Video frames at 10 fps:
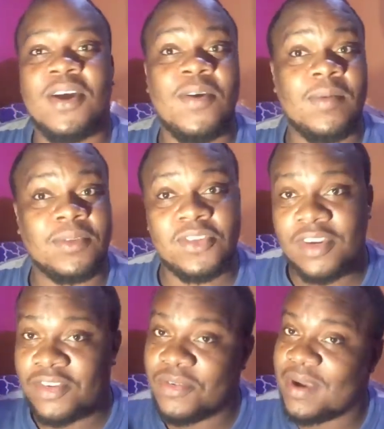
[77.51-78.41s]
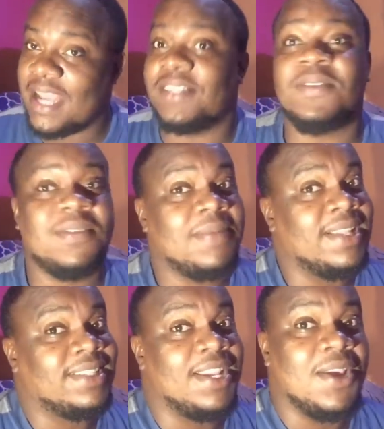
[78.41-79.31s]
I come up straight through high school, and
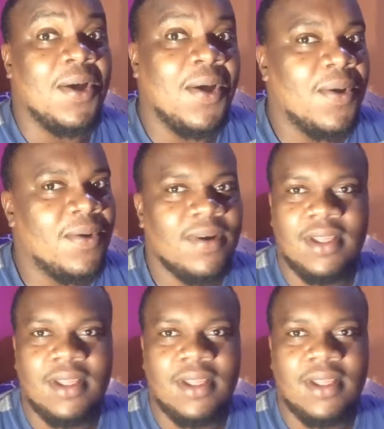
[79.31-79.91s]
I say, yo,